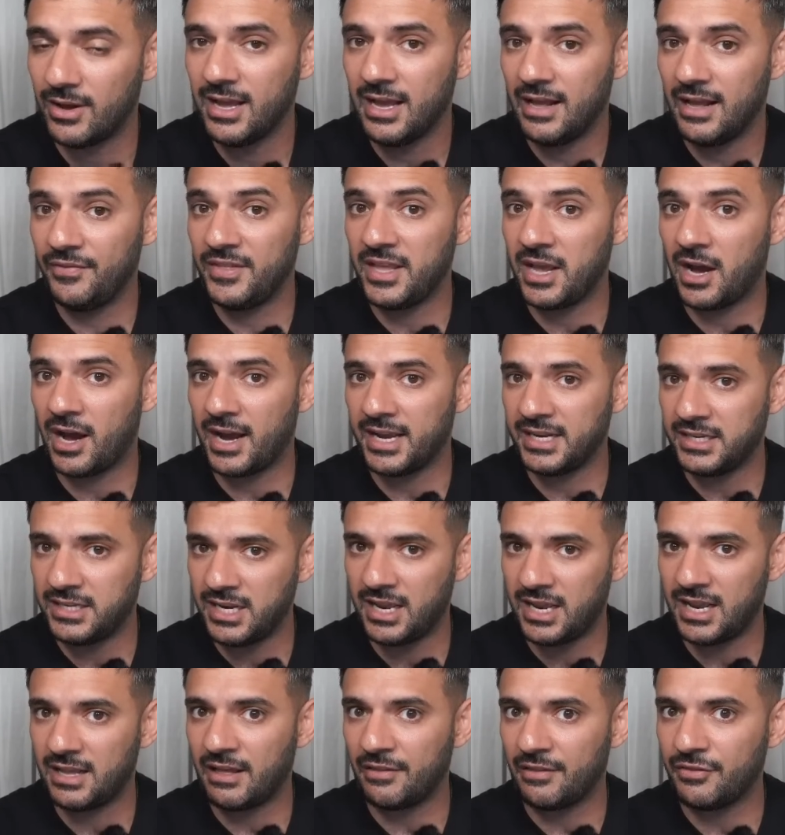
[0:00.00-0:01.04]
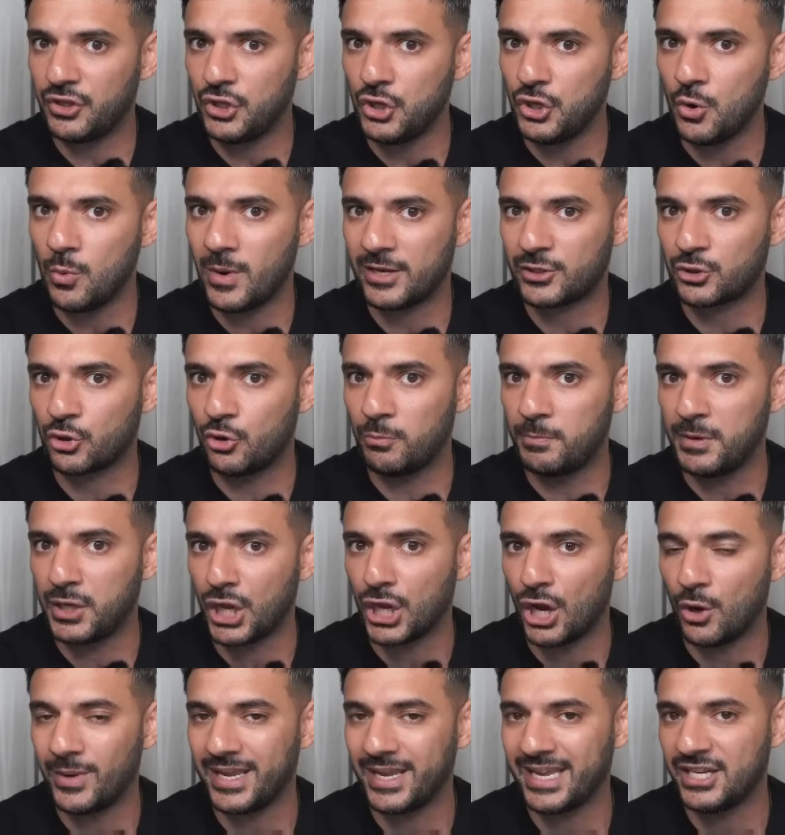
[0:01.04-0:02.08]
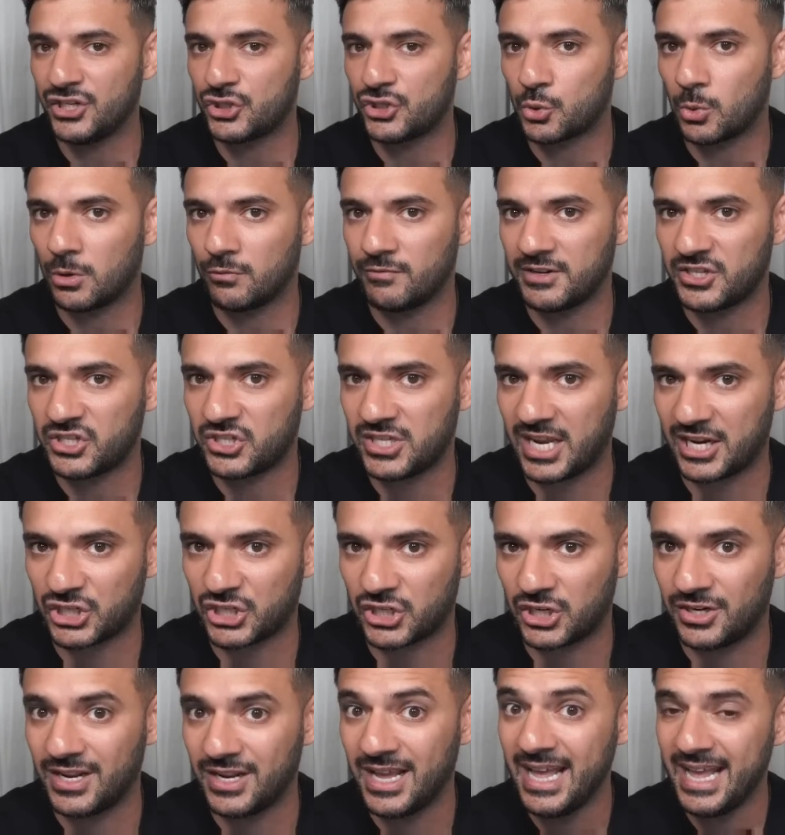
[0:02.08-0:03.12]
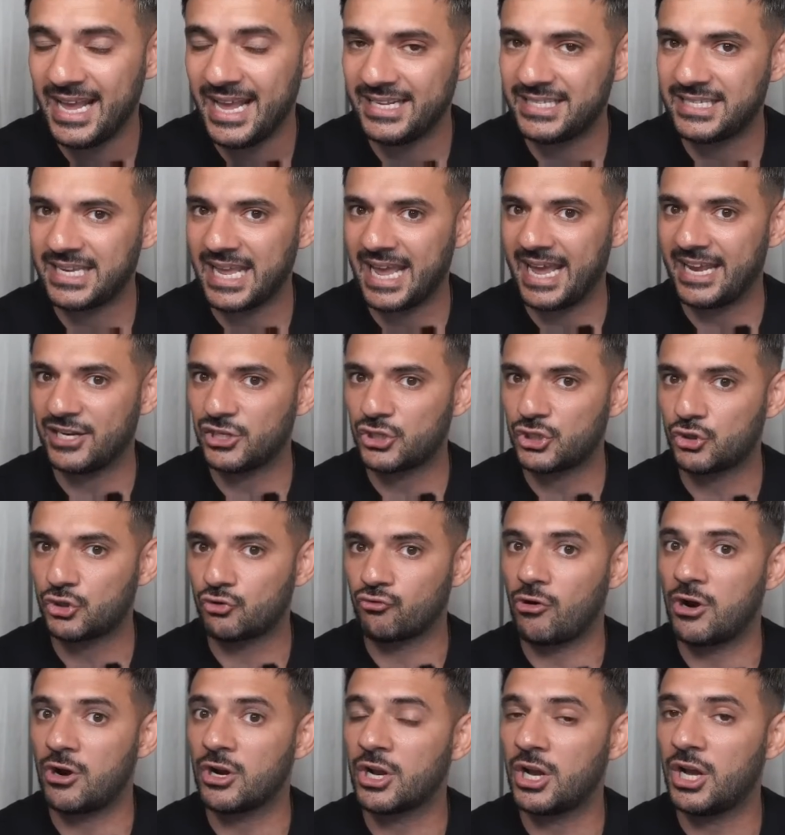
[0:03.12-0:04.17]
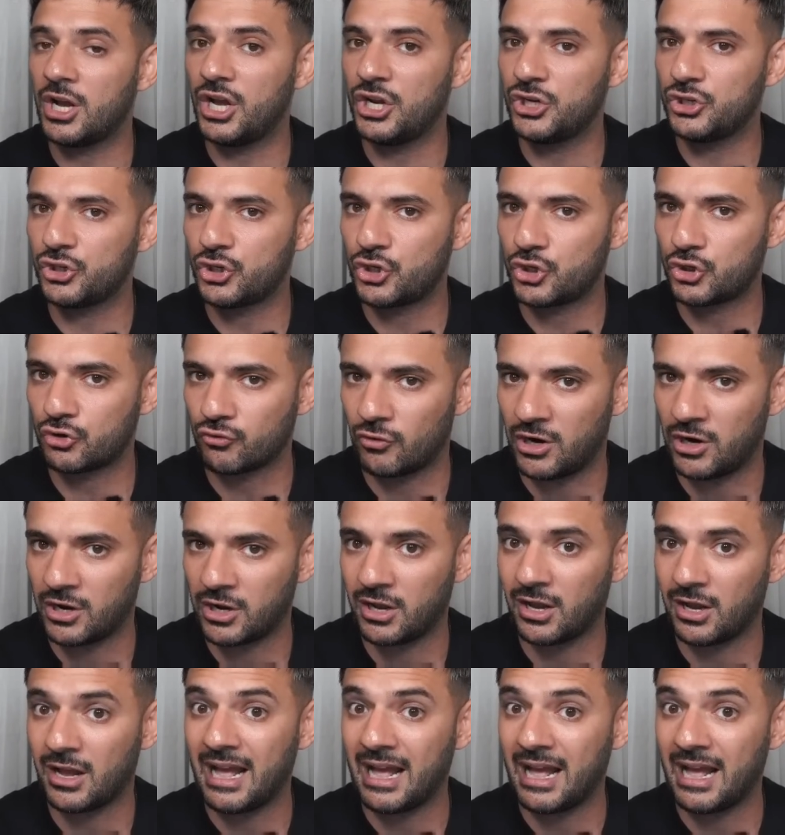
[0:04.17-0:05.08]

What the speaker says: And the idea that the US could be going into a recession is getting stronger and stronger.